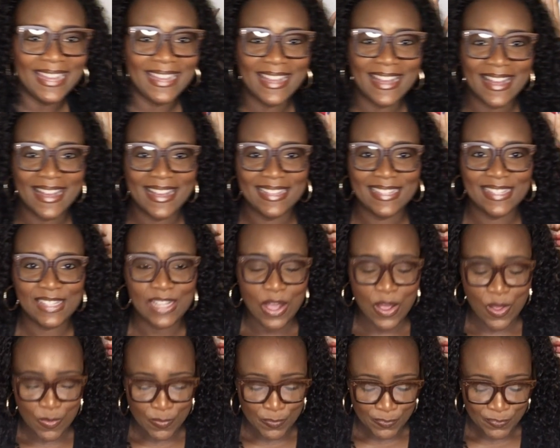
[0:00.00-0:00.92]
guys,
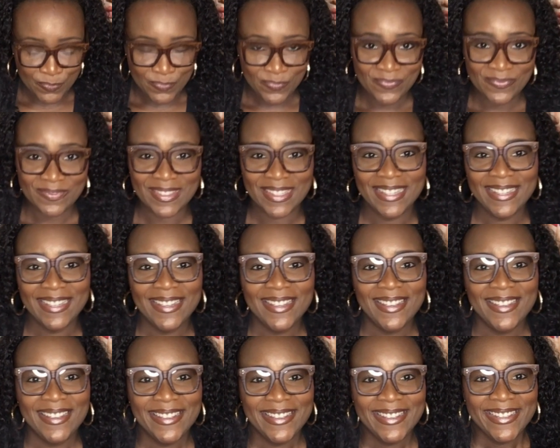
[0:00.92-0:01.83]
so
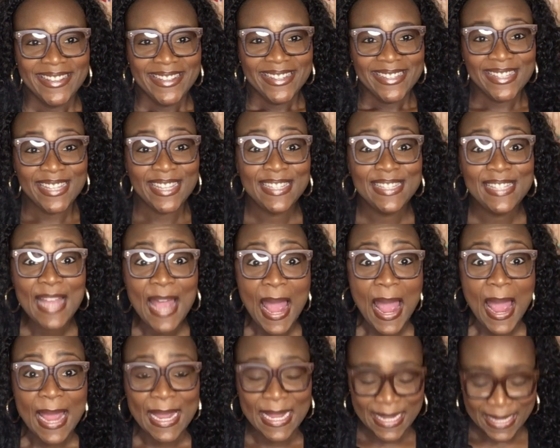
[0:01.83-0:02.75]

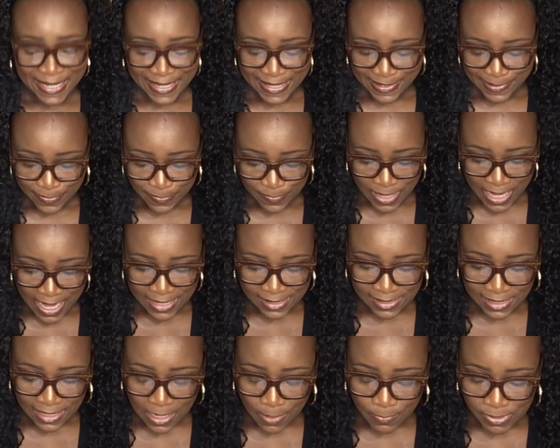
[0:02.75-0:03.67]
today I
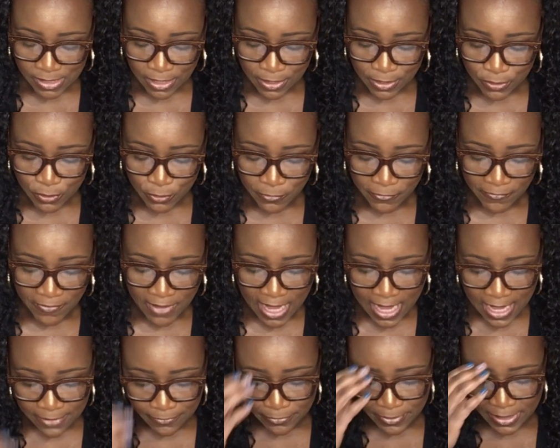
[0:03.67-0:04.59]
said I was going to do
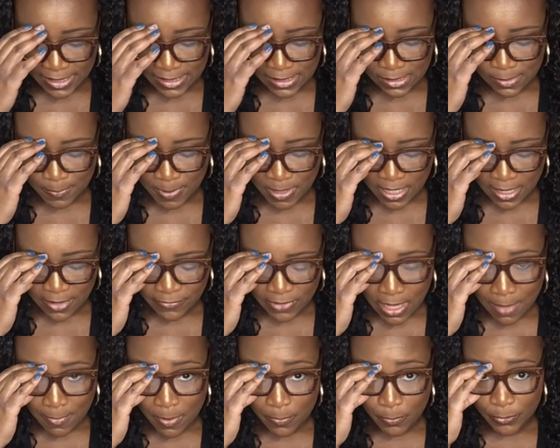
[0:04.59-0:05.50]
5 reasons, but I've
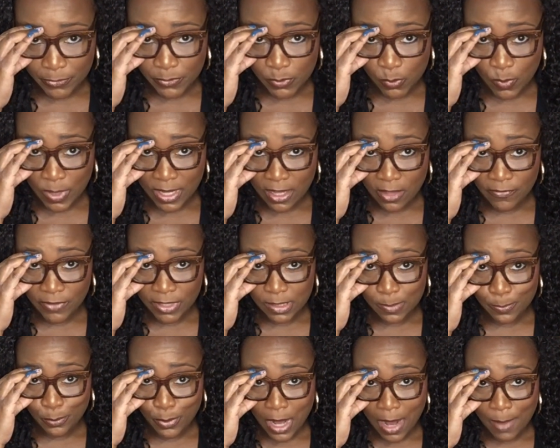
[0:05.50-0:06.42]
come up with 12, and it's
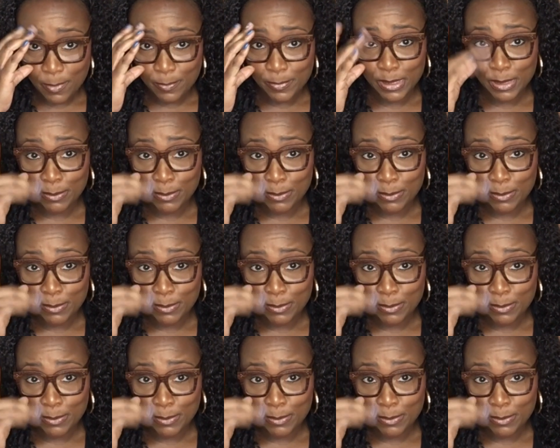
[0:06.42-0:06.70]
probably